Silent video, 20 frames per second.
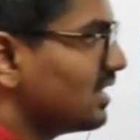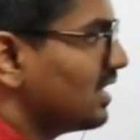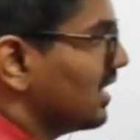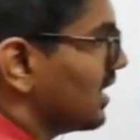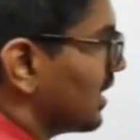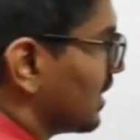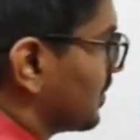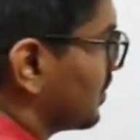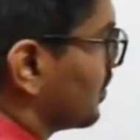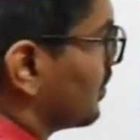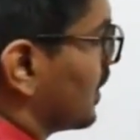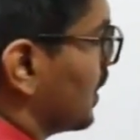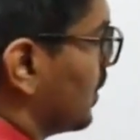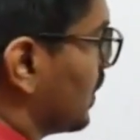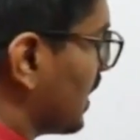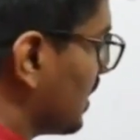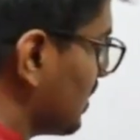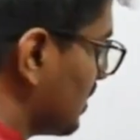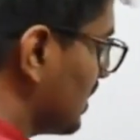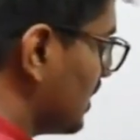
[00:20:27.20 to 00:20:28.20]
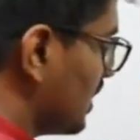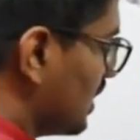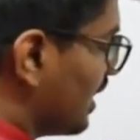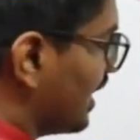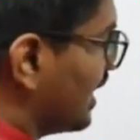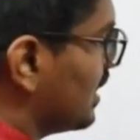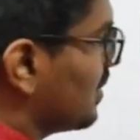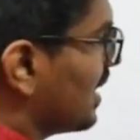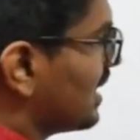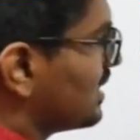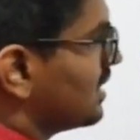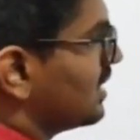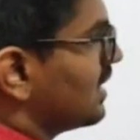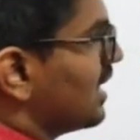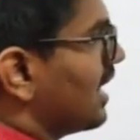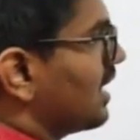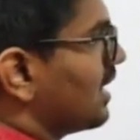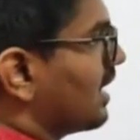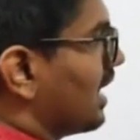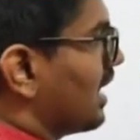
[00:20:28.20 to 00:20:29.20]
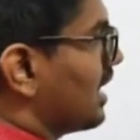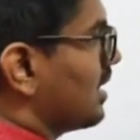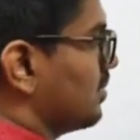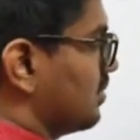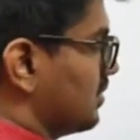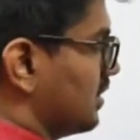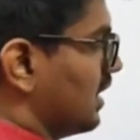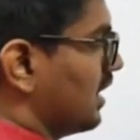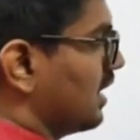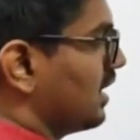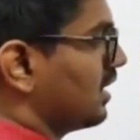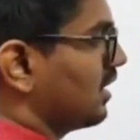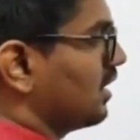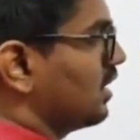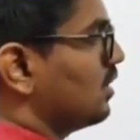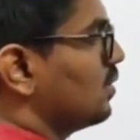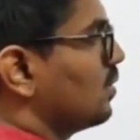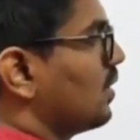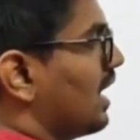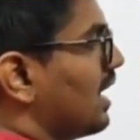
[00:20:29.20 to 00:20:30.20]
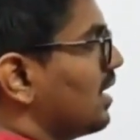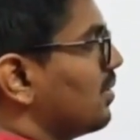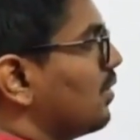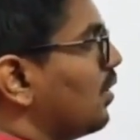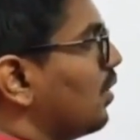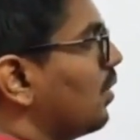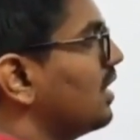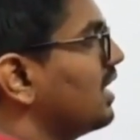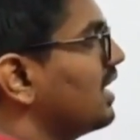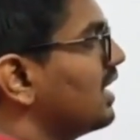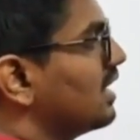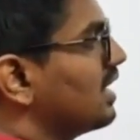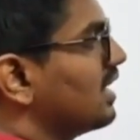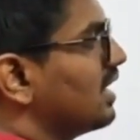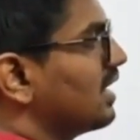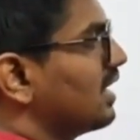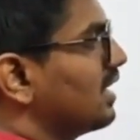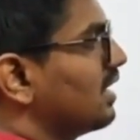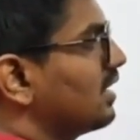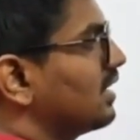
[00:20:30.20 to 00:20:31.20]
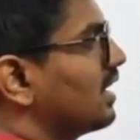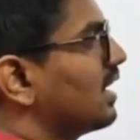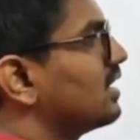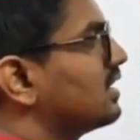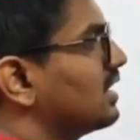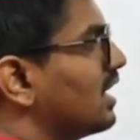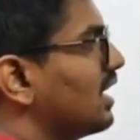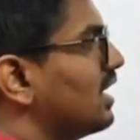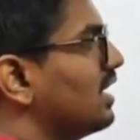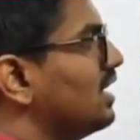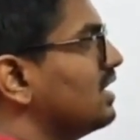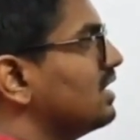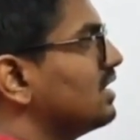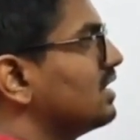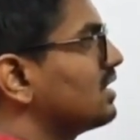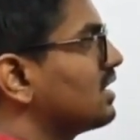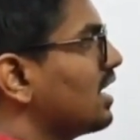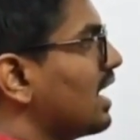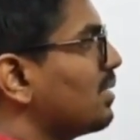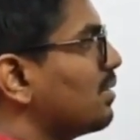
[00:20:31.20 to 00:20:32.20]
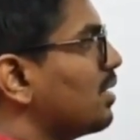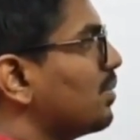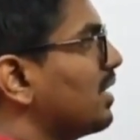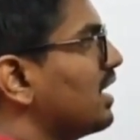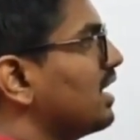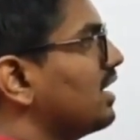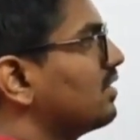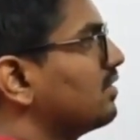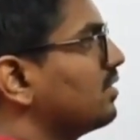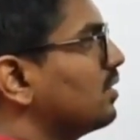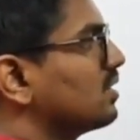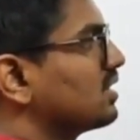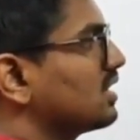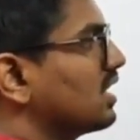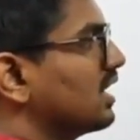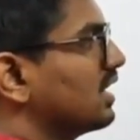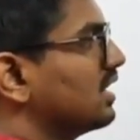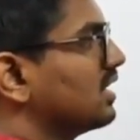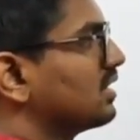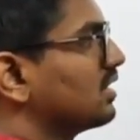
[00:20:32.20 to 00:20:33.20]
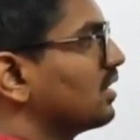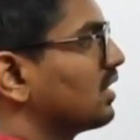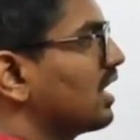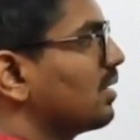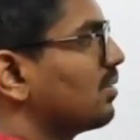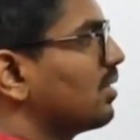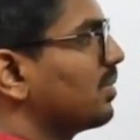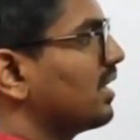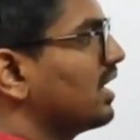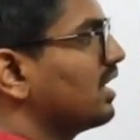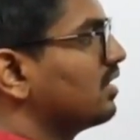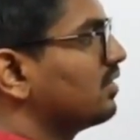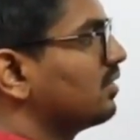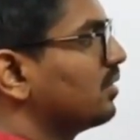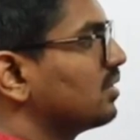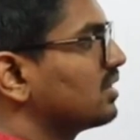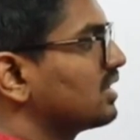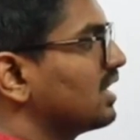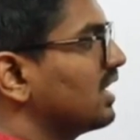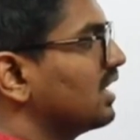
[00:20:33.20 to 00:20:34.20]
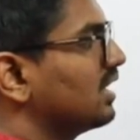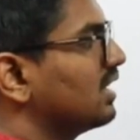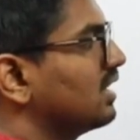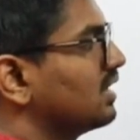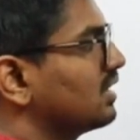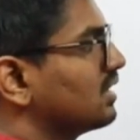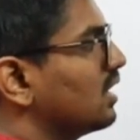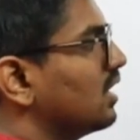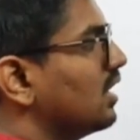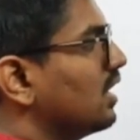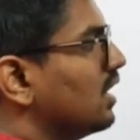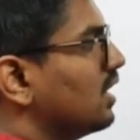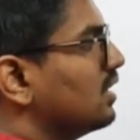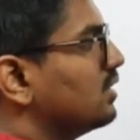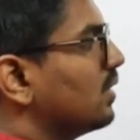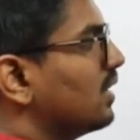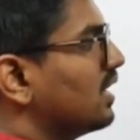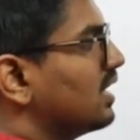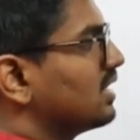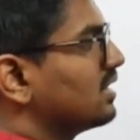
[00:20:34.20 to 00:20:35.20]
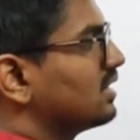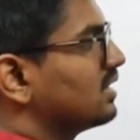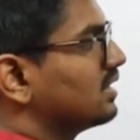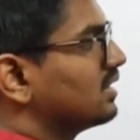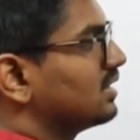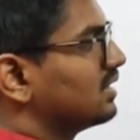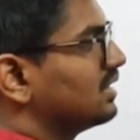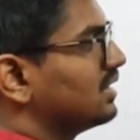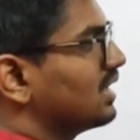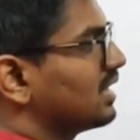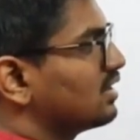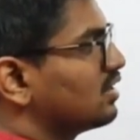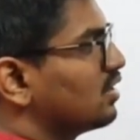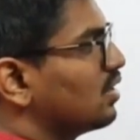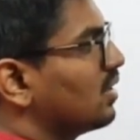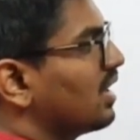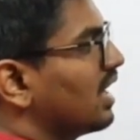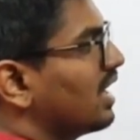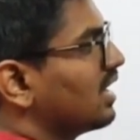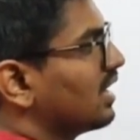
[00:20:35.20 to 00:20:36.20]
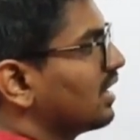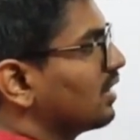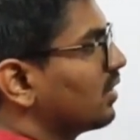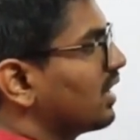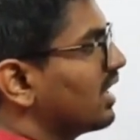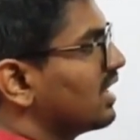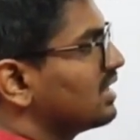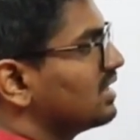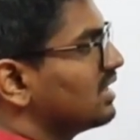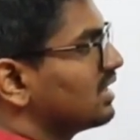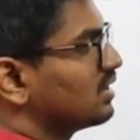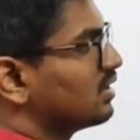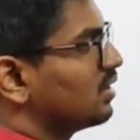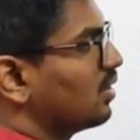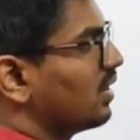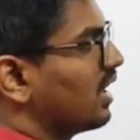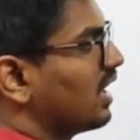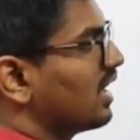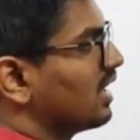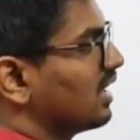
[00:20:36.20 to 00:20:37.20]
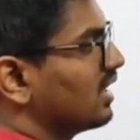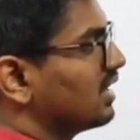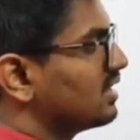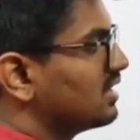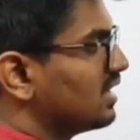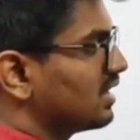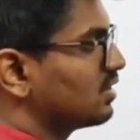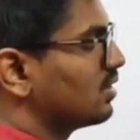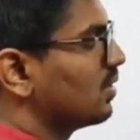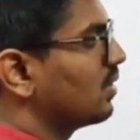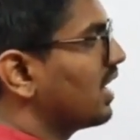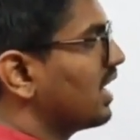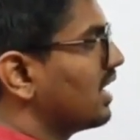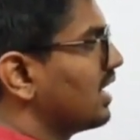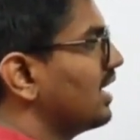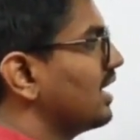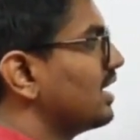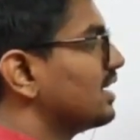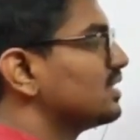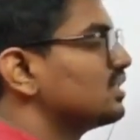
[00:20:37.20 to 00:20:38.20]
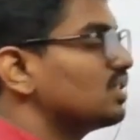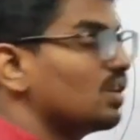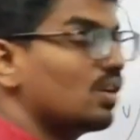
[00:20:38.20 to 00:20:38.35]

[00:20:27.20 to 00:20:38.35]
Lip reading: here, okay, and imagine that I am holding it here, there is a hinge, I am applying a force like this, okay, I am applying a force like this, so it is just rotating, okay, it is just rotating, it is